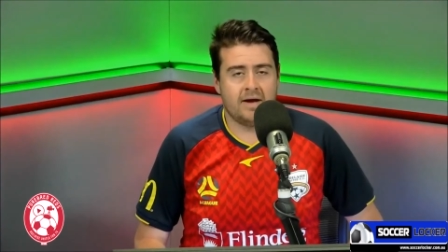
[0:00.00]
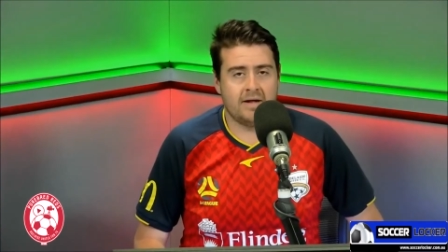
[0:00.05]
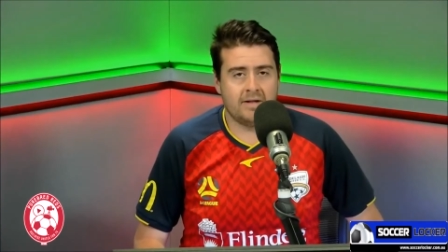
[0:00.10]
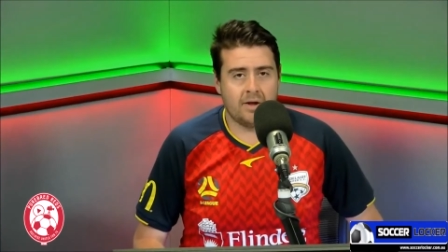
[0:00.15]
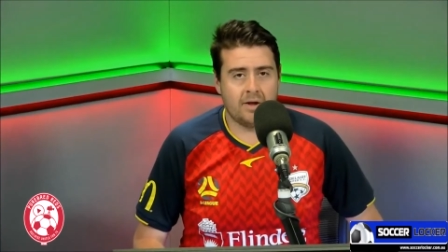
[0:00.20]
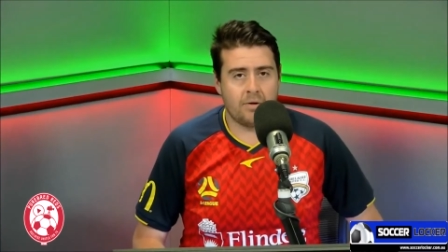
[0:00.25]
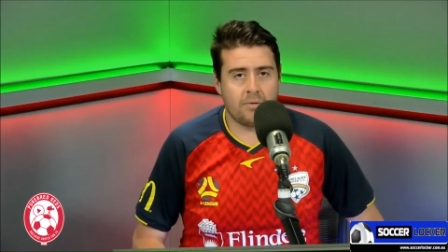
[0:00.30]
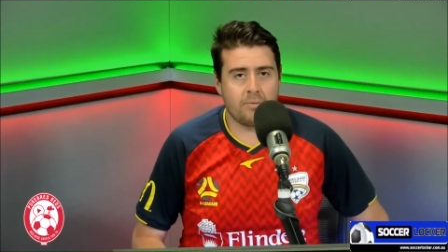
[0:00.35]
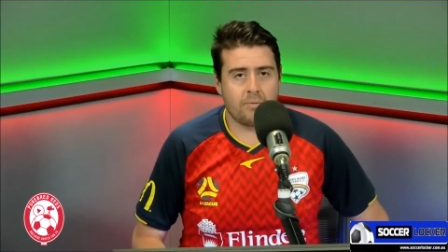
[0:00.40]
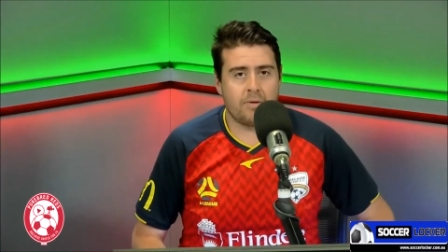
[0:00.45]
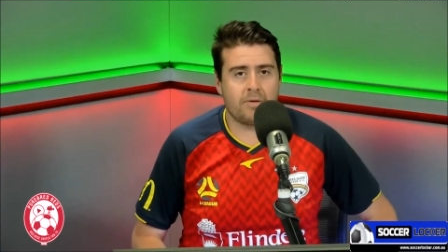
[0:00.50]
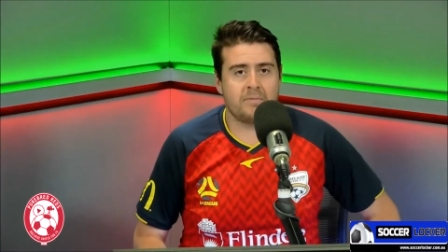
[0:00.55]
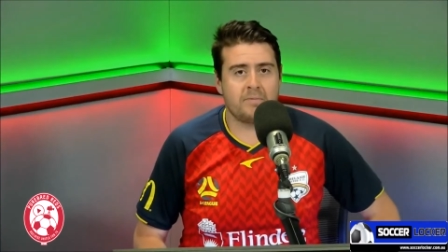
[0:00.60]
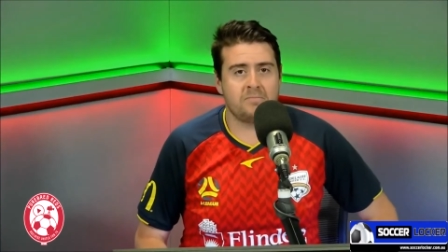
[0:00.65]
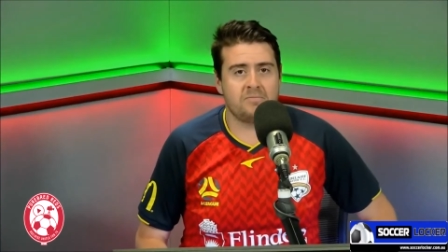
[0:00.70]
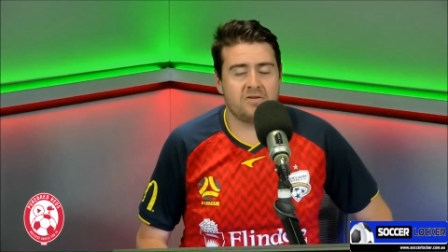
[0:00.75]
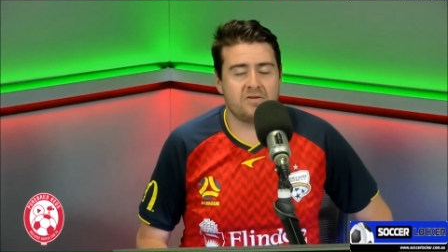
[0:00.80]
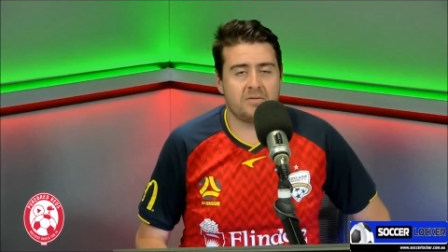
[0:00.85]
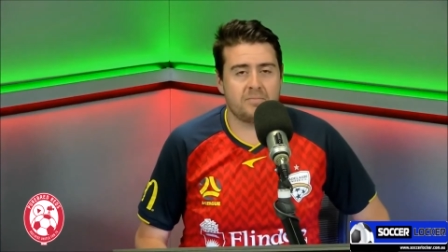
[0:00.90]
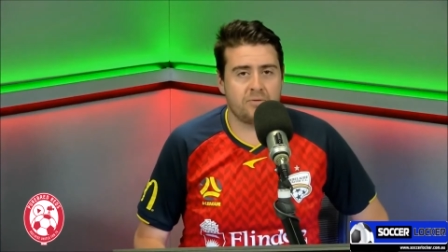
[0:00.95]
Hello and
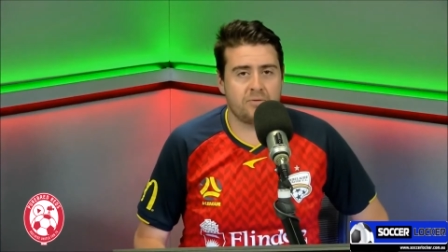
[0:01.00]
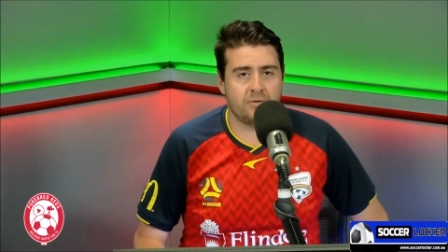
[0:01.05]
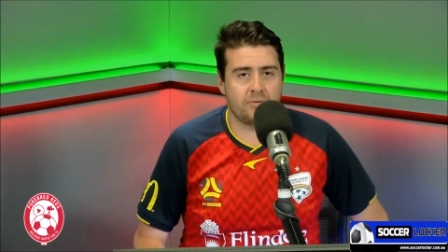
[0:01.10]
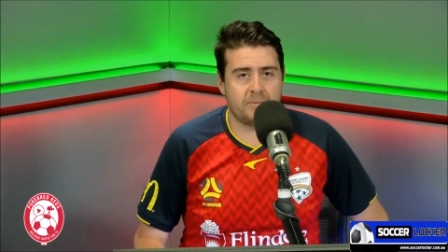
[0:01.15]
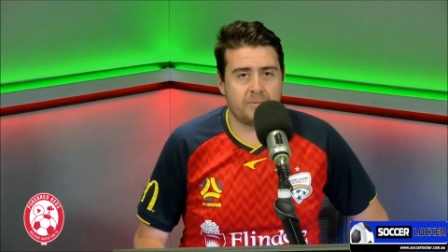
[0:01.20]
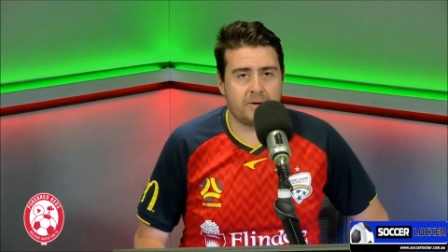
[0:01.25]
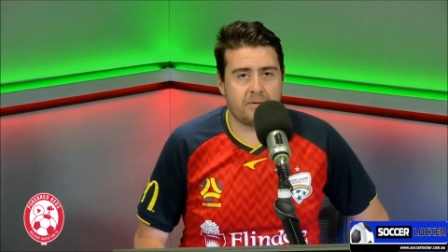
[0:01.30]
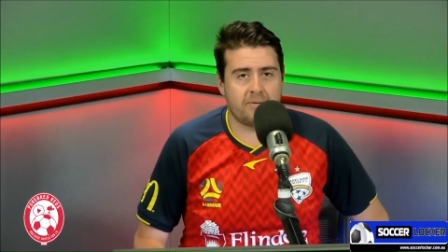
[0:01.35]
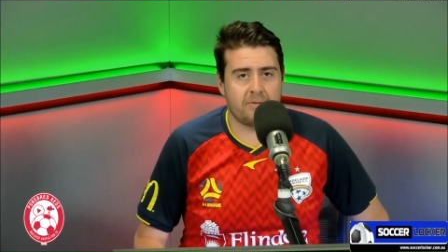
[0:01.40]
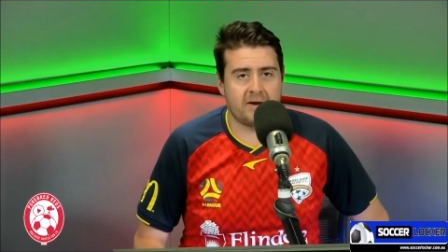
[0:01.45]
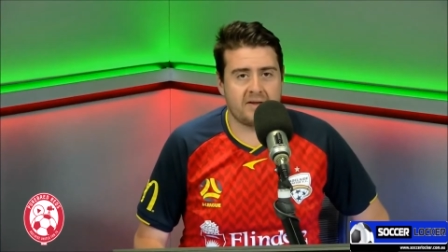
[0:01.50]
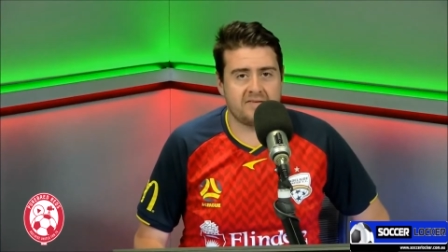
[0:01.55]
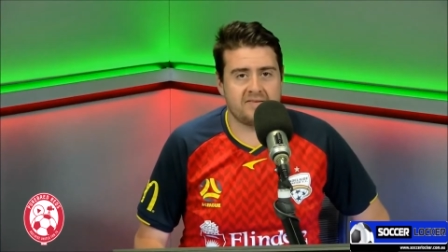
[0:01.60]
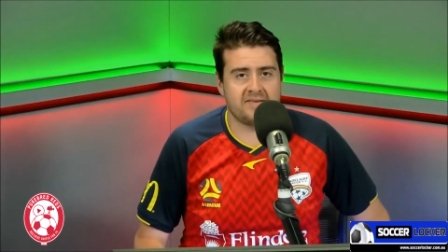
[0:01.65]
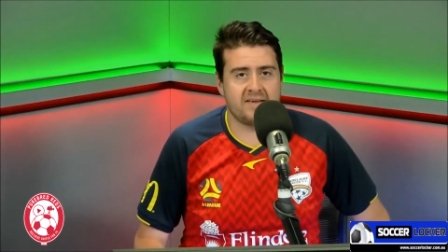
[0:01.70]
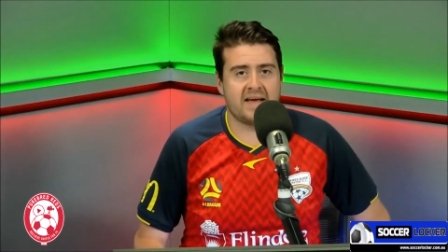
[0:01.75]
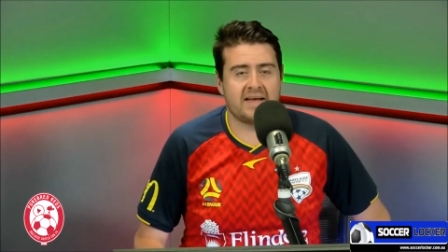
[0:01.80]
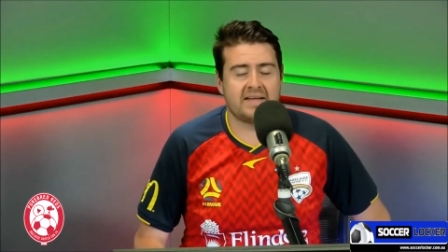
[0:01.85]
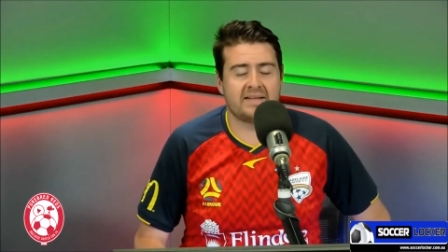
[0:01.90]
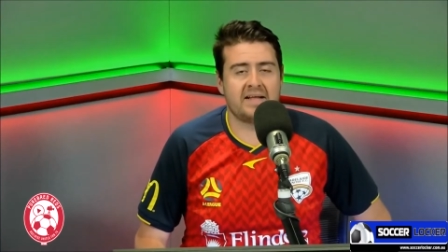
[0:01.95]
welcome to the Purebred
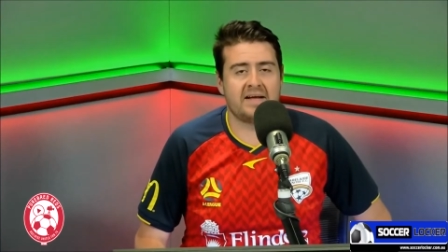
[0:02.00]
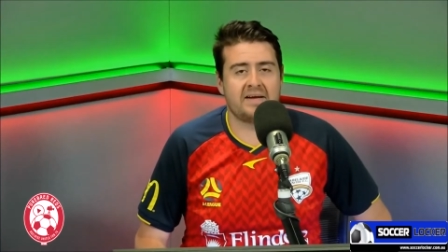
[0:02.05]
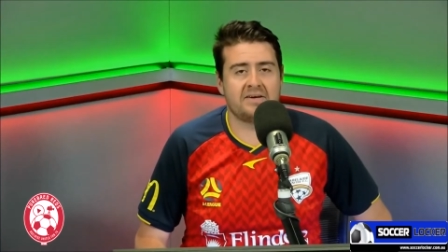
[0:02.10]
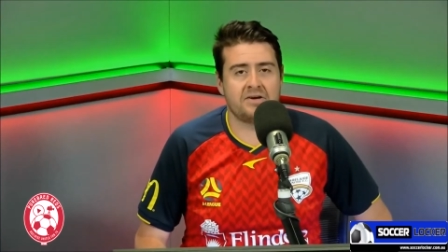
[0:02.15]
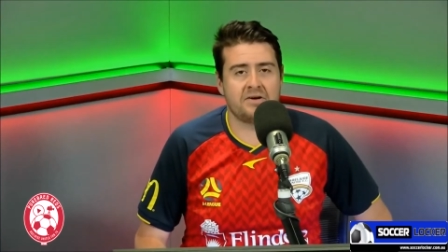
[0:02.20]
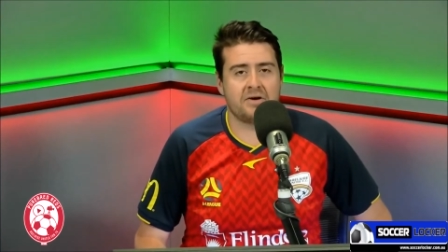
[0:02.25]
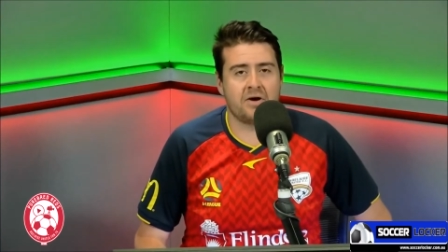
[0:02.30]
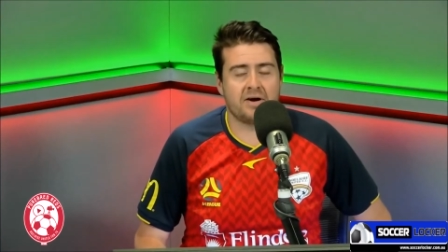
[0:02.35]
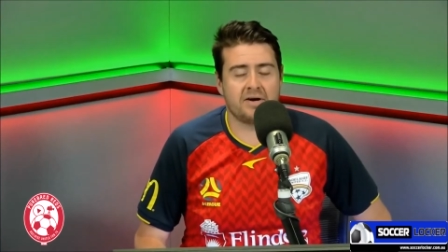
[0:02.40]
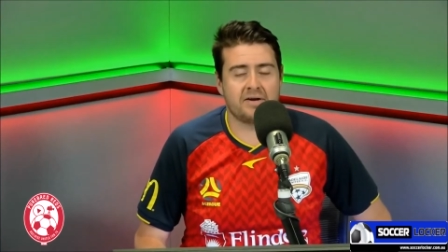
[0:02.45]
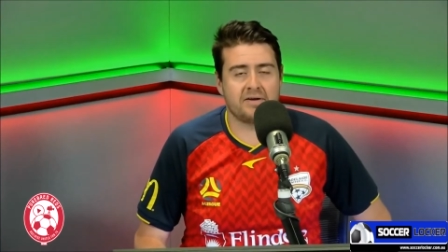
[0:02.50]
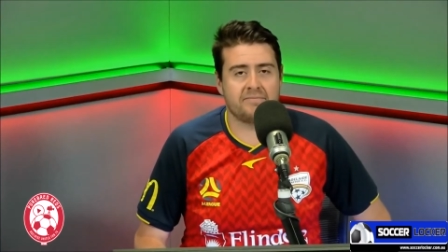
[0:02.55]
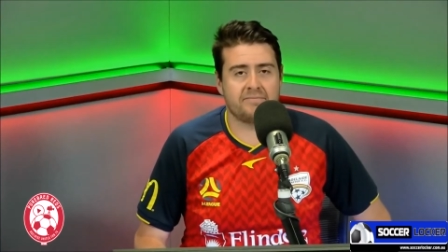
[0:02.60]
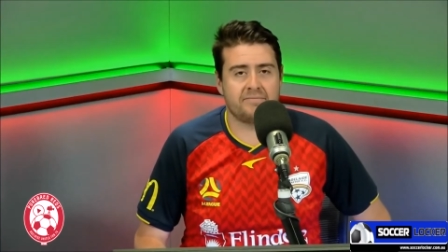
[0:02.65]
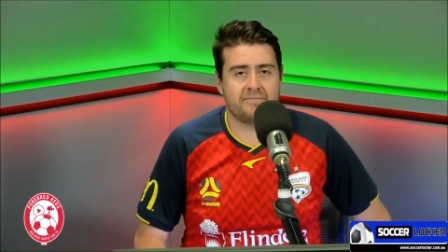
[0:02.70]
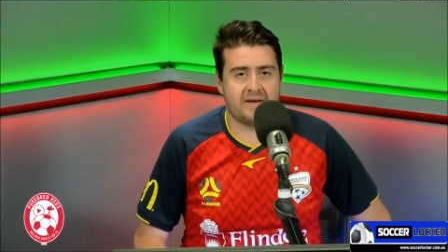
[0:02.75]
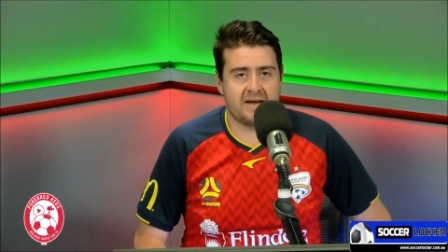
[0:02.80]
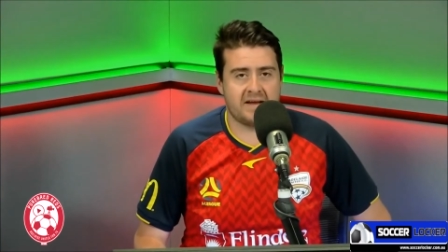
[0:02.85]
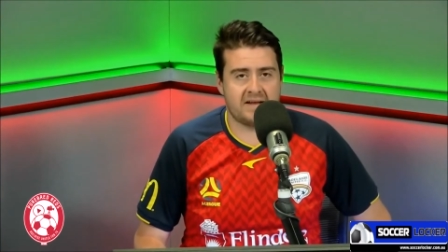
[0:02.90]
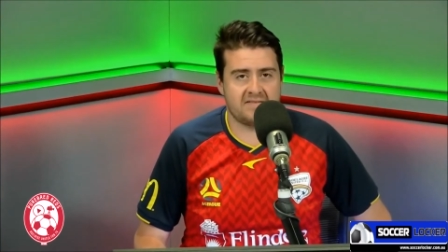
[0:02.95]
Reds Adelaide United
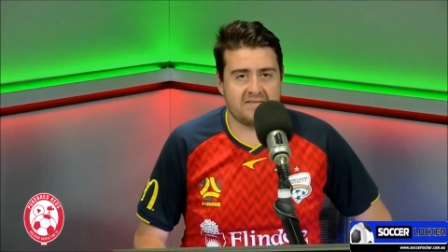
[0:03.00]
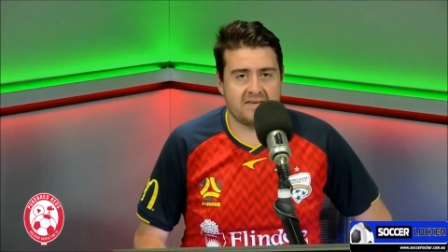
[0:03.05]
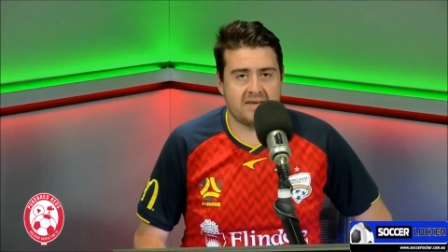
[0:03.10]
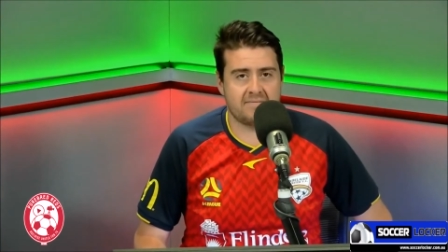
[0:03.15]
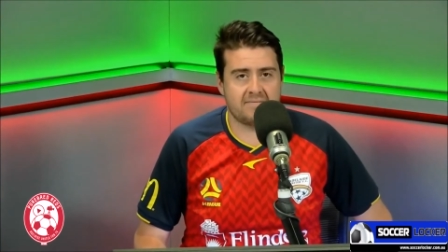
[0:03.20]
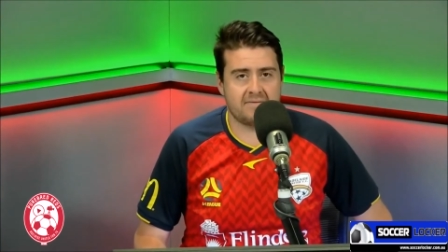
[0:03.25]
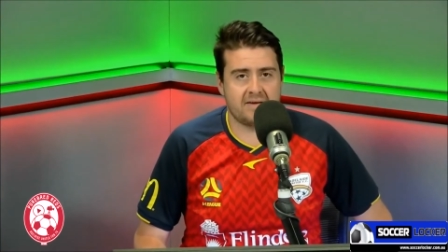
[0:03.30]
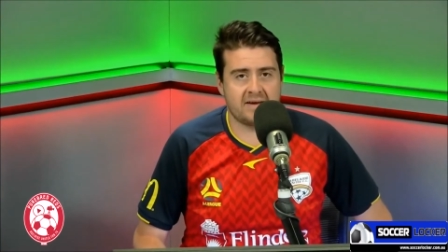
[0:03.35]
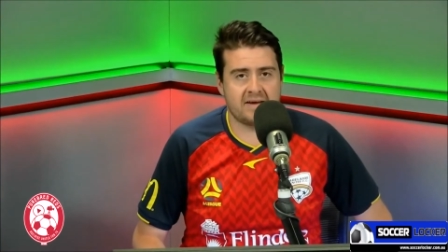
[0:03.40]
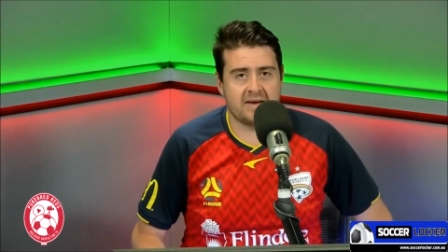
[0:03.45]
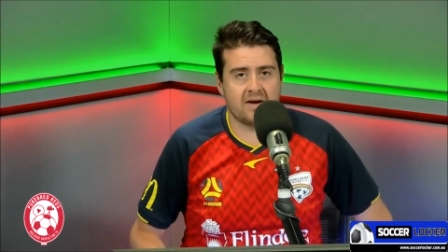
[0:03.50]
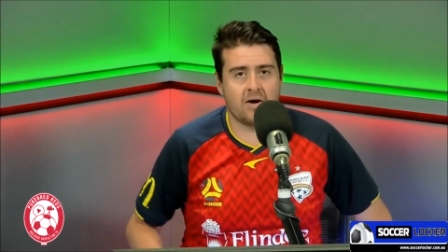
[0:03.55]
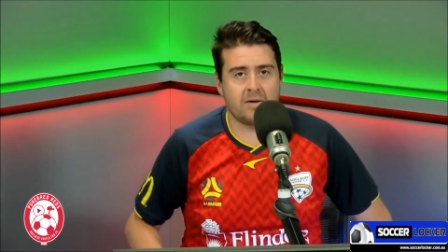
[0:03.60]
Fan TV.